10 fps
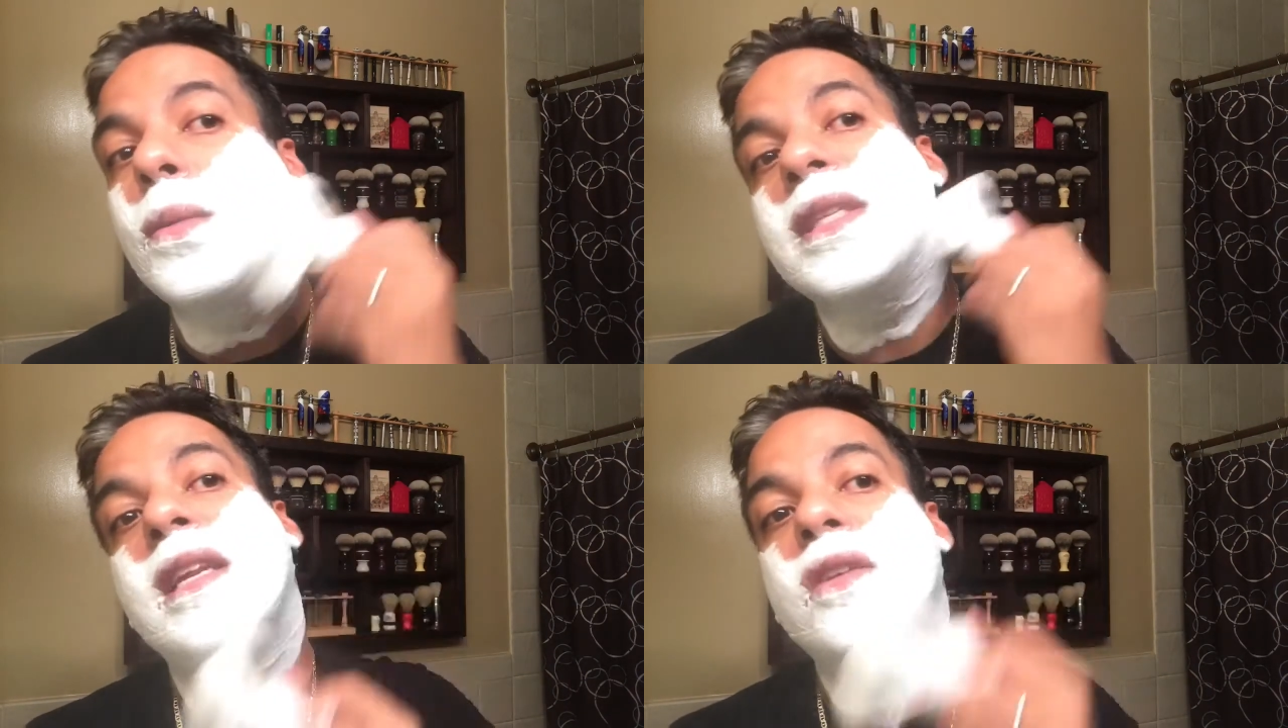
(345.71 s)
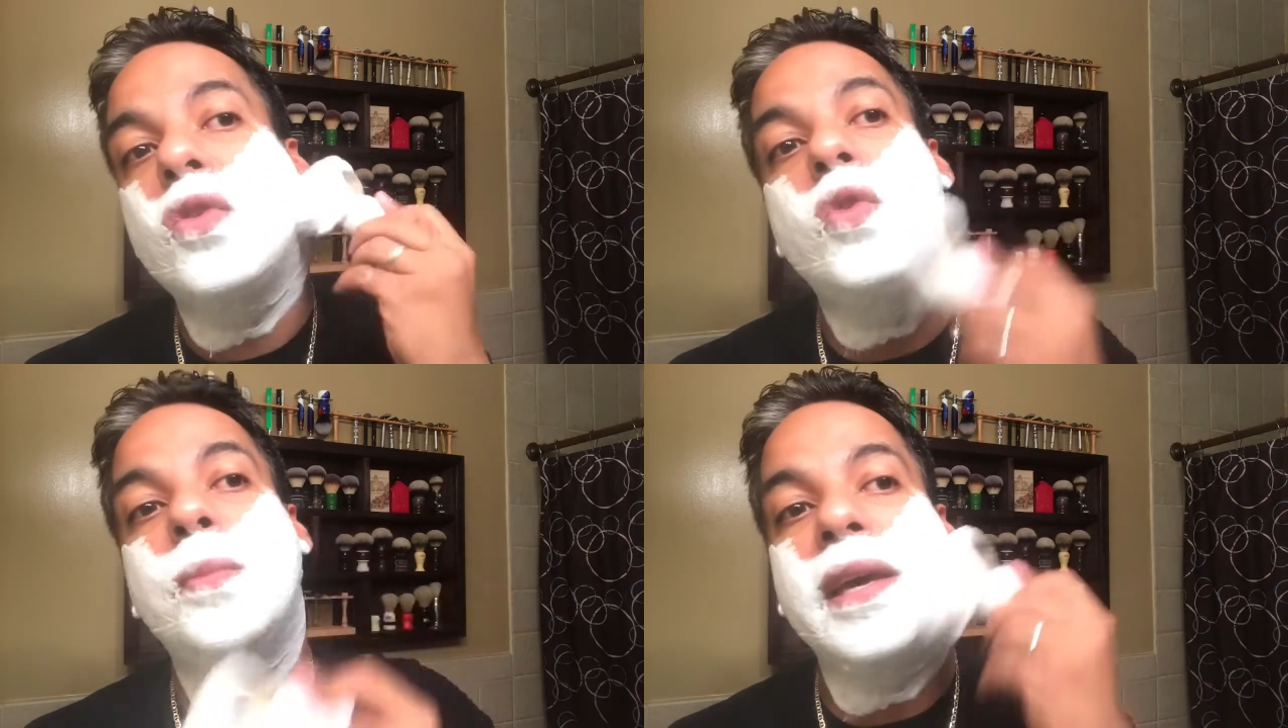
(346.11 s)
was a
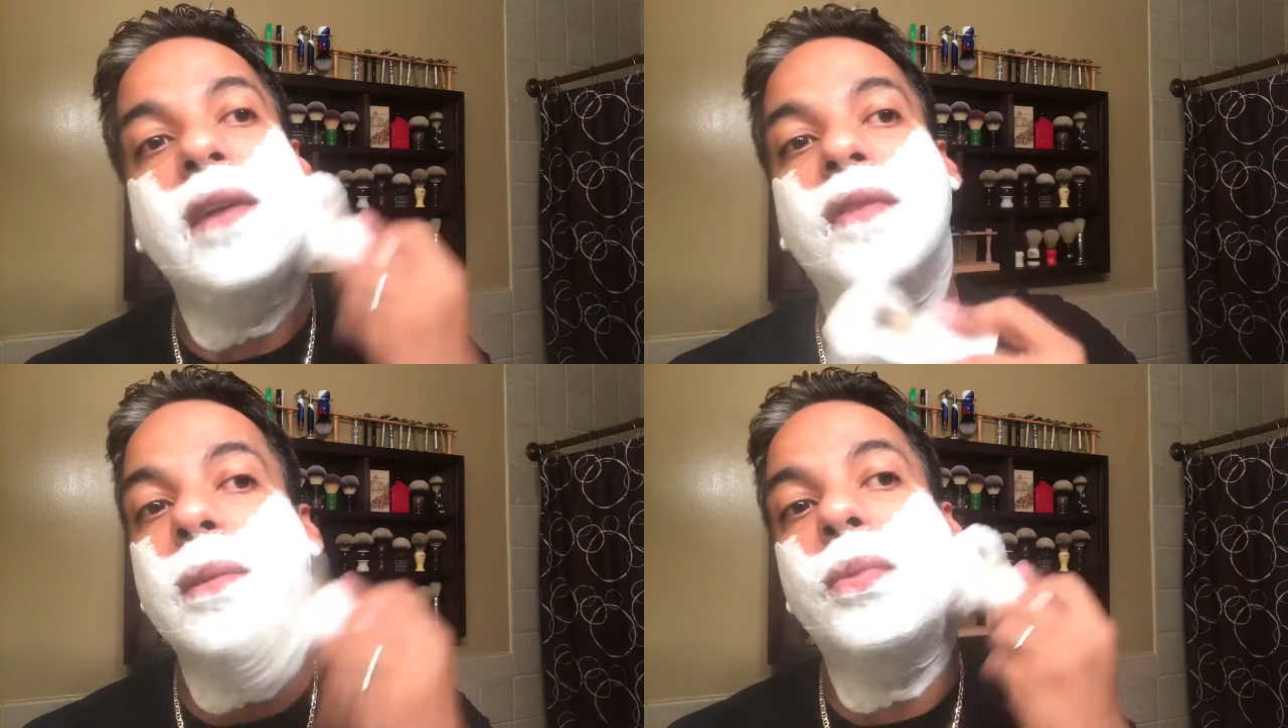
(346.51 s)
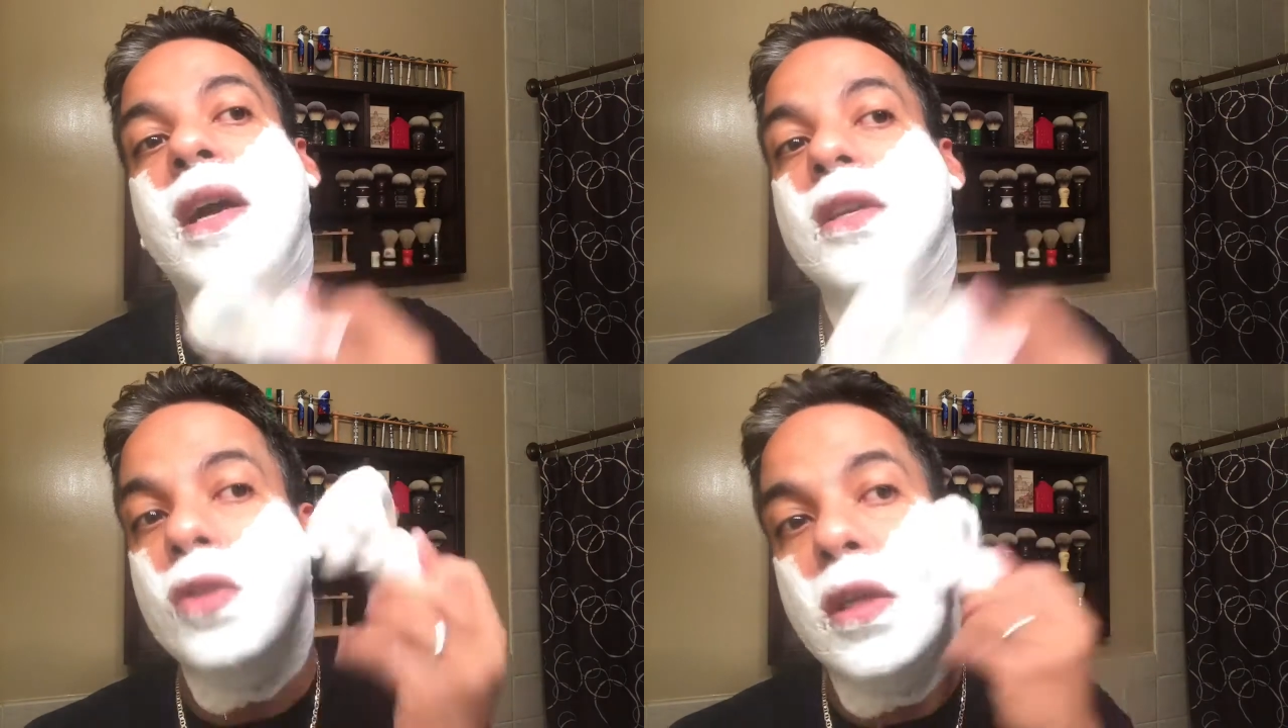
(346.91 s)
little too big for the
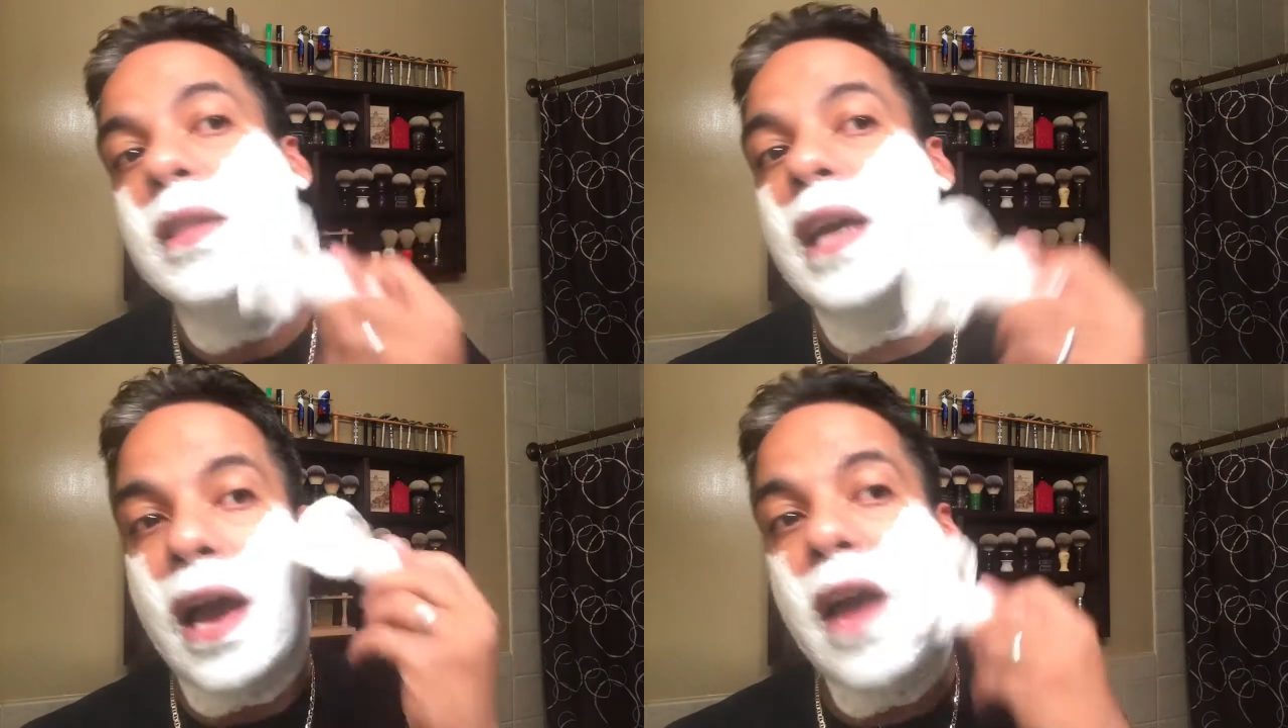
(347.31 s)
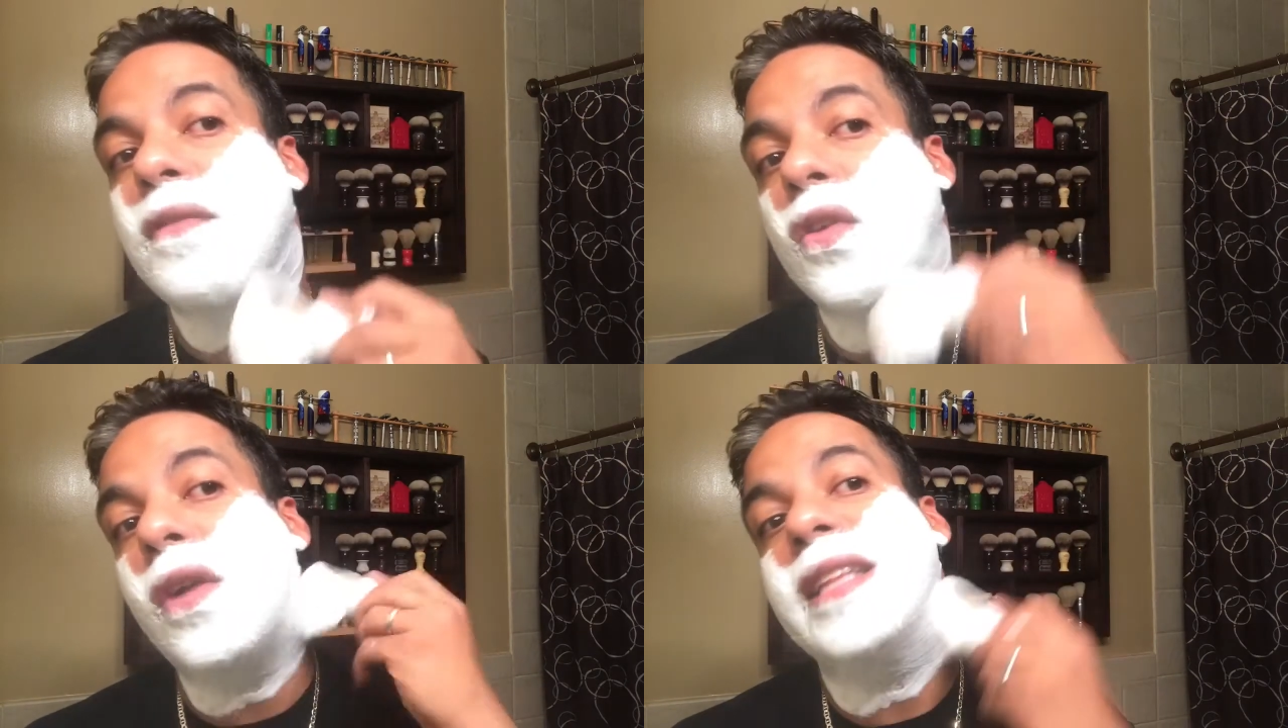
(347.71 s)
brush, so he said I have
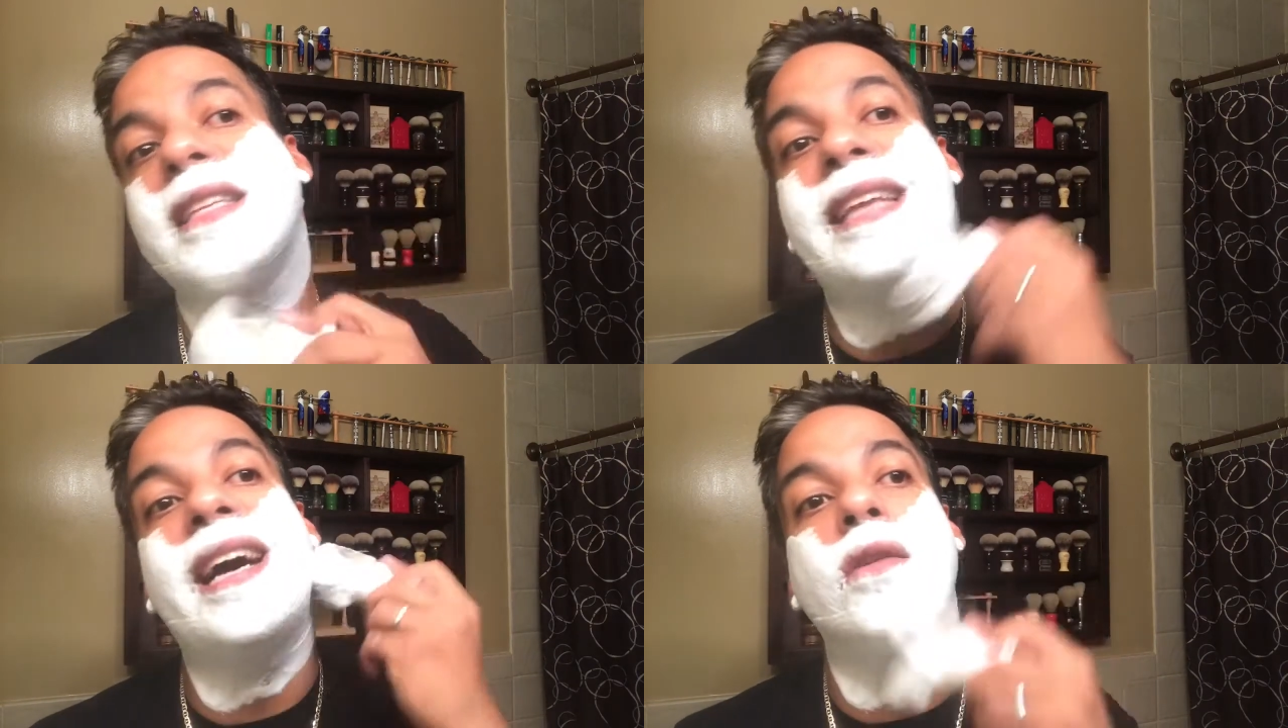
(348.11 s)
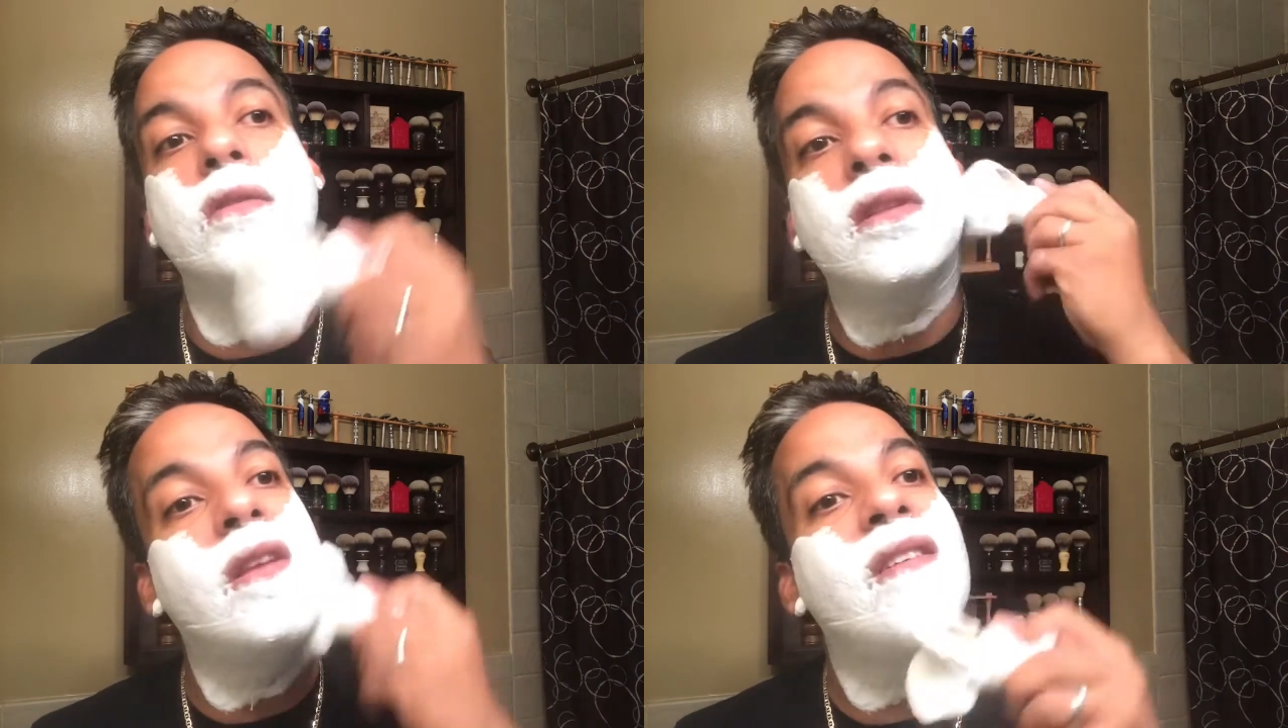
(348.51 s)
to grind it down.